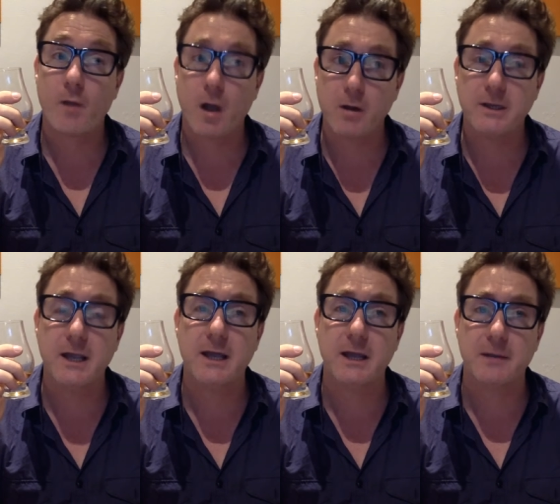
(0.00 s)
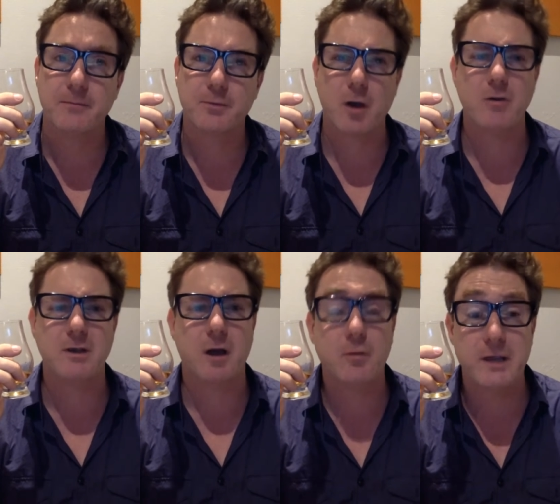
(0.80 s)
Oh yeah.
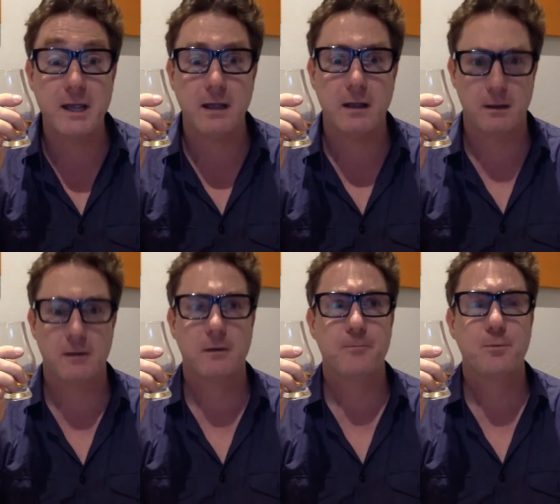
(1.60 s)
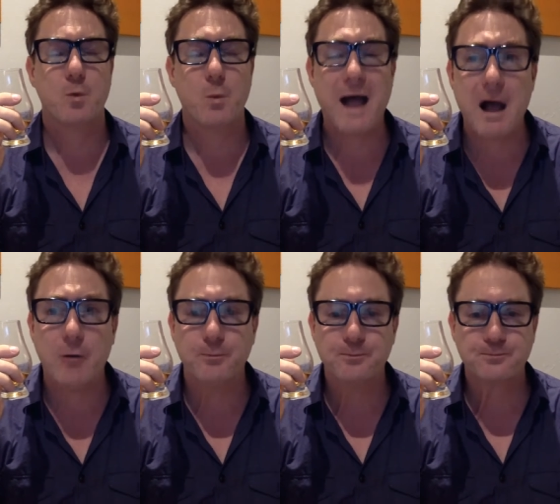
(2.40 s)
Oh yeah. Wow.